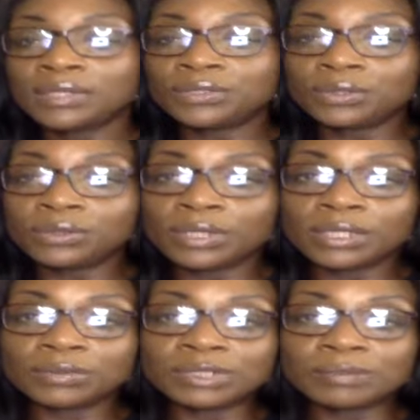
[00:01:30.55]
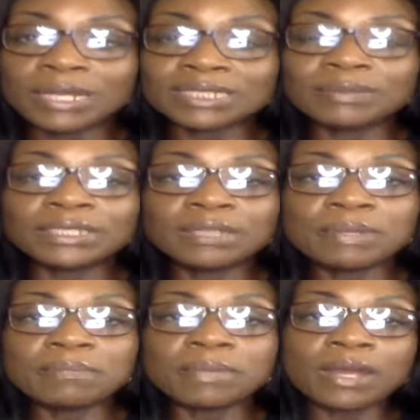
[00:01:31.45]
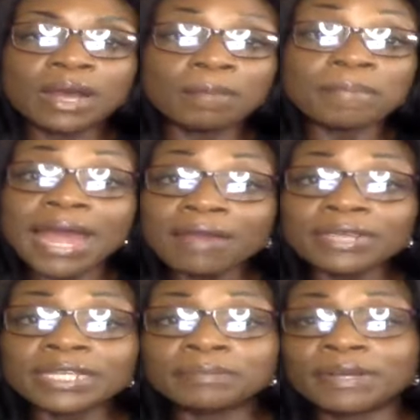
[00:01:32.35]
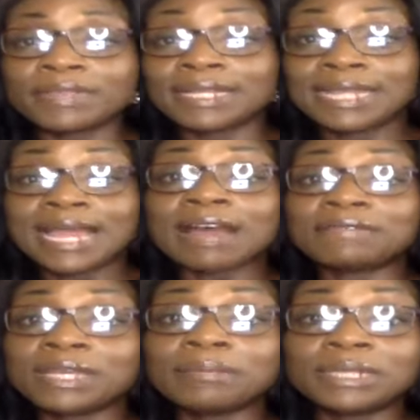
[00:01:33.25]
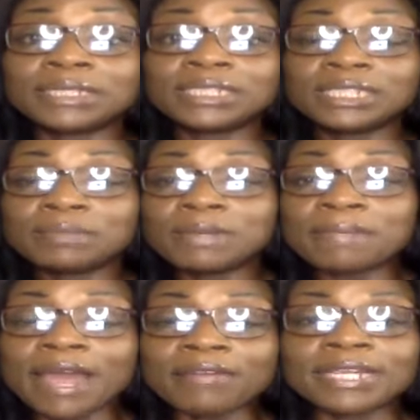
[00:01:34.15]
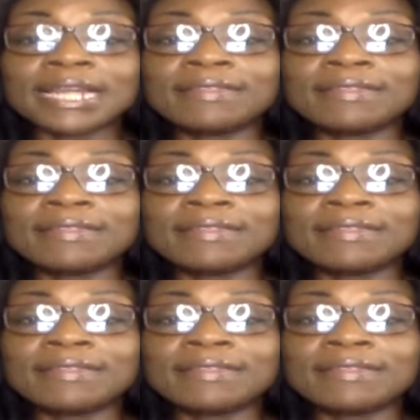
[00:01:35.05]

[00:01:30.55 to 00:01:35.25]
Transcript: to in the responsibility to be um, married, but that they have the ability to be married.